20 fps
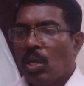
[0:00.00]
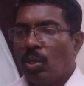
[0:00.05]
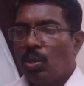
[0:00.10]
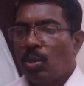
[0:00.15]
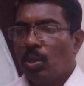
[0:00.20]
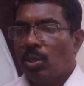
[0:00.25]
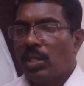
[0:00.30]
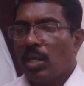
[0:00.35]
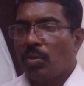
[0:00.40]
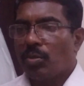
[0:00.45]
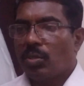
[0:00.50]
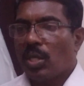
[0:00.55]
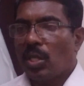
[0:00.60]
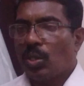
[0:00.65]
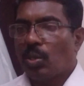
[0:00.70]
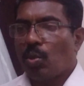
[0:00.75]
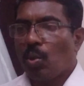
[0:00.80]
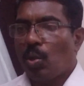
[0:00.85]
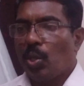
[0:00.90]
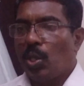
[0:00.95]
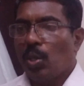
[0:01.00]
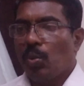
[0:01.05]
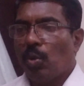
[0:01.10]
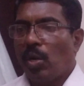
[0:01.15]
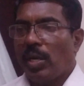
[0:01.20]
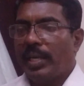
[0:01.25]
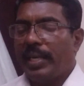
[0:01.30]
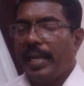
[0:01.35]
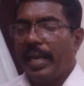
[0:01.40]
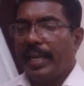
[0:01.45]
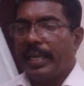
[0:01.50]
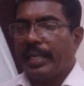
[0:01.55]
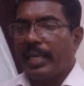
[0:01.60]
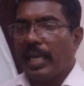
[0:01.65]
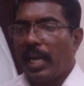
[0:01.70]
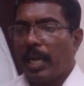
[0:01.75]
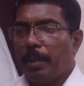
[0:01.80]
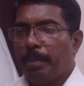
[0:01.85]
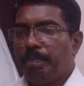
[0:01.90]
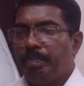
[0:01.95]
2021
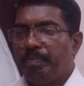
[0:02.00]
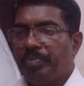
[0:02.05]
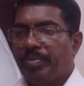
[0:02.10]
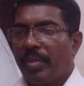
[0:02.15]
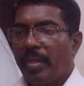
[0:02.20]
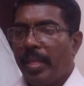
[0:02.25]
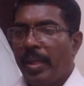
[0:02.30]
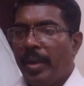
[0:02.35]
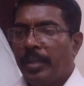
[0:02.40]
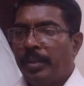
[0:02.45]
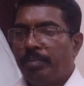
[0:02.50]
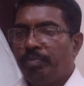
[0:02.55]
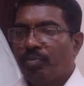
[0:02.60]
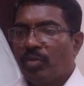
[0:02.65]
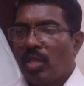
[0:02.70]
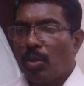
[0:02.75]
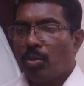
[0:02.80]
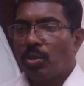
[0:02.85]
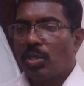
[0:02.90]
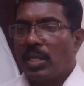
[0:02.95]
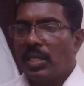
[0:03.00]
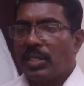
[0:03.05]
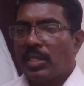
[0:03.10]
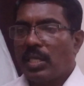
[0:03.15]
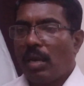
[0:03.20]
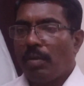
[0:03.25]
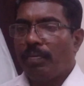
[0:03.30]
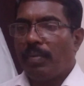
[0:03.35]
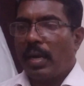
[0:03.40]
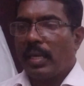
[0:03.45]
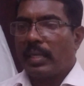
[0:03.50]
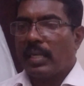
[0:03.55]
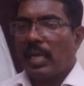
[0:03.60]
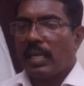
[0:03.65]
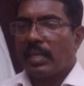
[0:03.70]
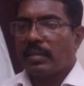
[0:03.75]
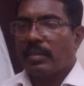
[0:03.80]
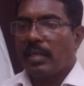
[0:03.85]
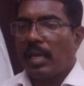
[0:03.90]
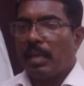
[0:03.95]
data. Thousands of
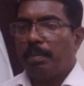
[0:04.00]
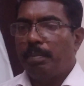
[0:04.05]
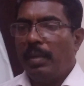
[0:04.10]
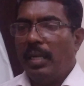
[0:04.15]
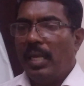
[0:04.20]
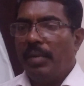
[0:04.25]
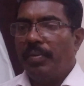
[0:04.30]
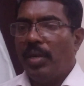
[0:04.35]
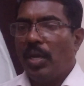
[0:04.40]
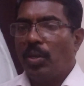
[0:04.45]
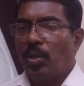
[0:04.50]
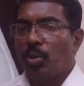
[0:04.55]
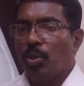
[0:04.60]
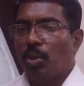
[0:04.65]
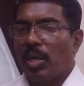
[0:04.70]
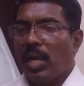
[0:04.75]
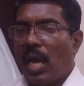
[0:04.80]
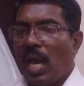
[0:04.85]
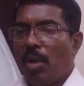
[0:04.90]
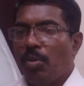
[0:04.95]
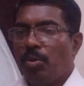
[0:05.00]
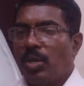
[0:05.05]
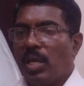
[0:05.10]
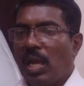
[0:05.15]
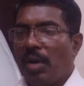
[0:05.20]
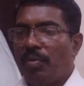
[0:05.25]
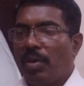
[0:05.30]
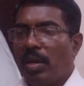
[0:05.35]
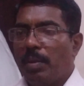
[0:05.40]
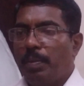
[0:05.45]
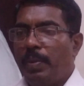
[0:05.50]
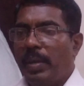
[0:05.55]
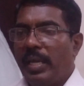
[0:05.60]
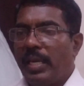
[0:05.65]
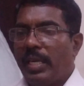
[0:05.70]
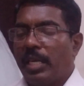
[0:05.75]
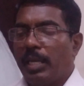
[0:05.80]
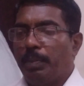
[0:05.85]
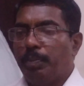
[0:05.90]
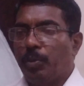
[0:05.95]
attacks are believed to have never
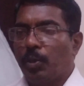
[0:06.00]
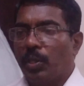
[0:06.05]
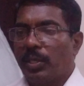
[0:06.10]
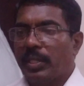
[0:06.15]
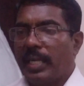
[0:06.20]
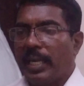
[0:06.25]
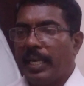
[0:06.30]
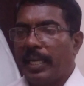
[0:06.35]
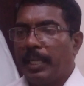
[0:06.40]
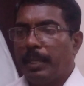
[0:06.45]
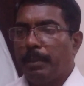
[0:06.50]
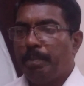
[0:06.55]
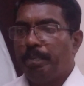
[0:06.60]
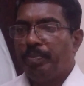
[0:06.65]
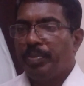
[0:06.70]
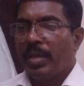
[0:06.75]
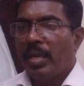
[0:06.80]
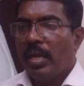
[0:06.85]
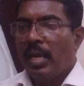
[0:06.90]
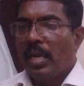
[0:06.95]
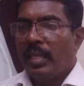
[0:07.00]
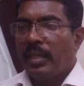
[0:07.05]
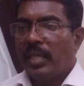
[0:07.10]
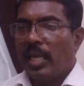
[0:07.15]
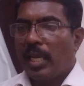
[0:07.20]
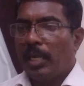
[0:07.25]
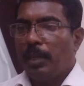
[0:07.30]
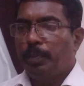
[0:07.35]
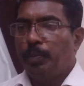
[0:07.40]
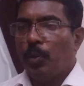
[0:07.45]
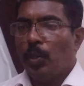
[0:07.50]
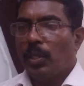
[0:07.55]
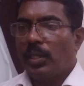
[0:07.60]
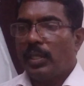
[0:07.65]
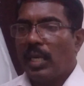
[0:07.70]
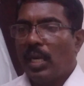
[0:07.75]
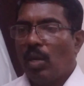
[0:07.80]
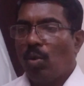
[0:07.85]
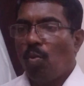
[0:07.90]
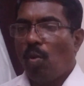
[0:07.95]
been reported. The
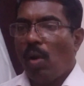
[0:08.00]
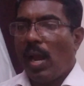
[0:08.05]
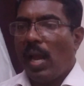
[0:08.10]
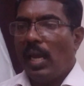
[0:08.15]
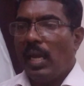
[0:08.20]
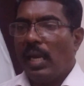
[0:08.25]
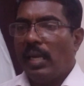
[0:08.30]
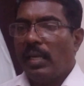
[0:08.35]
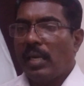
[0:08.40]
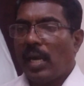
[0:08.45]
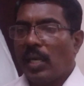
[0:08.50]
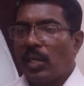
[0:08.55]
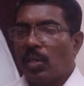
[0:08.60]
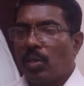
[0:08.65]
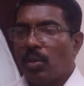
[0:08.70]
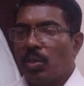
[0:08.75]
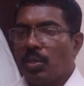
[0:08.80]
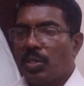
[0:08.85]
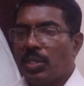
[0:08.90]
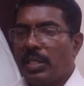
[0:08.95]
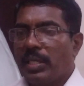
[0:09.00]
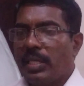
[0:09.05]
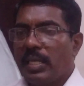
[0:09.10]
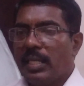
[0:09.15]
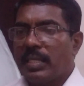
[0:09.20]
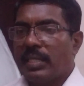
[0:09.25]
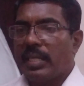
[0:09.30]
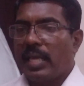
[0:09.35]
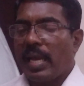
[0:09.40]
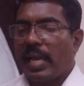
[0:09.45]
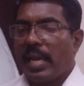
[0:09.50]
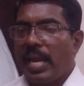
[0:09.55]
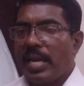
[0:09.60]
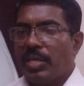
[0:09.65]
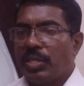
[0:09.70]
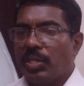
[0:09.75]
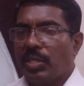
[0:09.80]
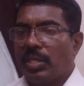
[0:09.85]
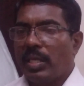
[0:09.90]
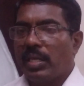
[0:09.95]
reported violent atrocities
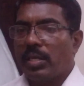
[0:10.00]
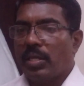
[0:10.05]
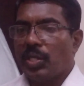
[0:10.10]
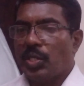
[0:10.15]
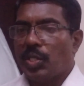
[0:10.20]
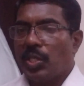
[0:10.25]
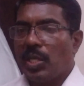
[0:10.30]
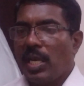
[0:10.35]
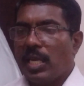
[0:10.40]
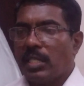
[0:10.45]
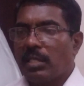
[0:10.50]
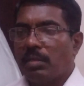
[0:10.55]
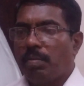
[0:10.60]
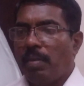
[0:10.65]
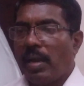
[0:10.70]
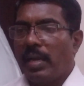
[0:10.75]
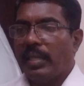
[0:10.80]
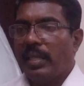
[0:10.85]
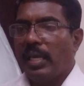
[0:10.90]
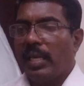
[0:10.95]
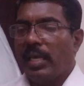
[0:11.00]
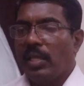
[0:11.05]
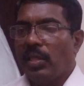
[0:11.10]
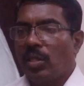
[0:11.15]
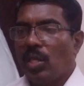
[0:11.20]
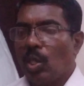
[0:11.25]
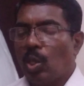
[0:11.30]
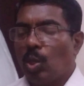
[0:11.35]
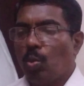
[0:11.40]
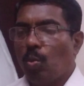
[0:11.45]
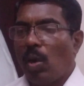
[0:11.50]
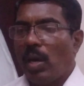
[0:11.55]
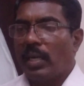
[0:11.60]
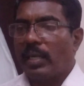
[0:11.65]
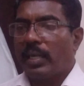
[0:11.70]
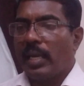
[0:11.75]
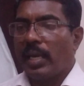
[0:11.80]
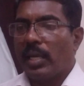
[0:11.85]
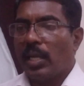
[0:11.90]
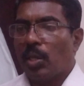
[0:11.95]
against the Christians by the
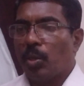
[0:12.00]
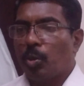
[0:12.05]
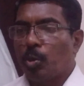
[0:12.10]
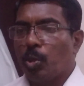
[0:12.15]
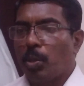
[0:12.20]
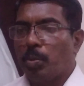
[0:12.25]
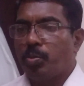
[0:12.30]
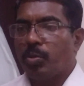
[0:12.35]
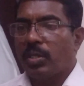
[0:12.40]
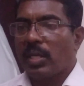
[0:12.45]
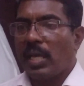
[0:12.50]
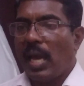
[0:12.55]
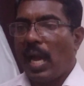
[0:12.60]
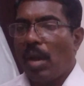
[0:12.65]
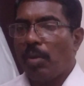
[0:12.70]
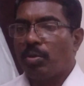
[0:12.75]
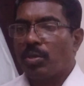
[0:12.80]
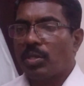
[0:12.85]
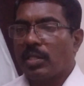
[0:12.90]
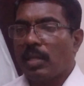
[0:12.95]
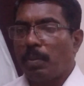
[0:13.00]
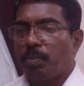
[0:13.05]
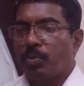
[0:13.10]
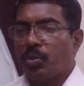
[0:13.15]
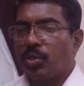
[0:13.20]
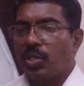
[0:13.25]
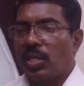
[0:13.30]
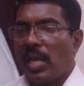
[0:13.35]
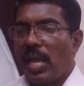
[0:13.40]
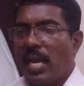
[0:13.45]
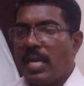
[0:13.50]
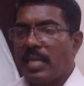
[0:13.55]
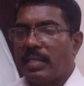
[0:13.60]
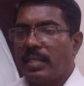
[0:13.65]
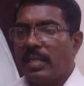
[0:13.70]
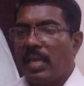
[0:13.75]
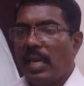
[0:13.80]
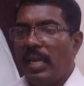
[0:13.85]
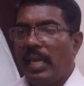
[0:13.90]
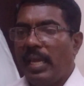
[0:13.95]
Hindutva terror groups have
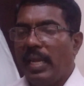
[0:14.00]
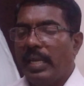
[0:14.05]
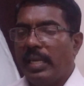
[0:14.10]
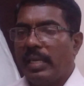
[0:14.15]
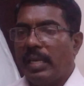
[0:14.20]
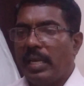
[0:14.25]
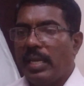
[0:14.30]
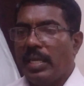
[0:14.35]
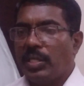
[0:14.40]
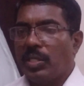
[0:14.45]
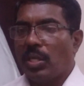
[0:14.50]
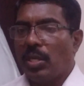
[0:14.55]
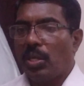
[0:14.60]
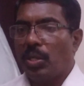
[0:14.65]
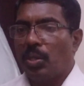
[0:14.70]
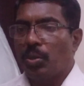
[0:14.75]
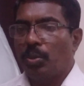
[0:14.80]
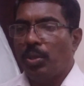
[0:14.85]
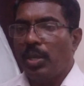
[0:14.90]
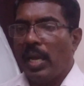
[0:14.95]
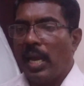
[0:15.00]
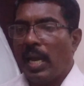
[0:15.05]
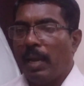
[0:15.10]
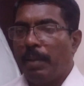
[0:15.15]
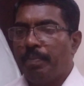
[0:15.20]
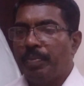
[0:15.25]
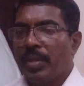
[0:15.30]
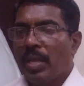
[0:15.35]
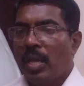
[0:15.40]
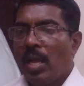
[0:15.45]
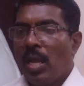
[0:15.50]
substantially increased to a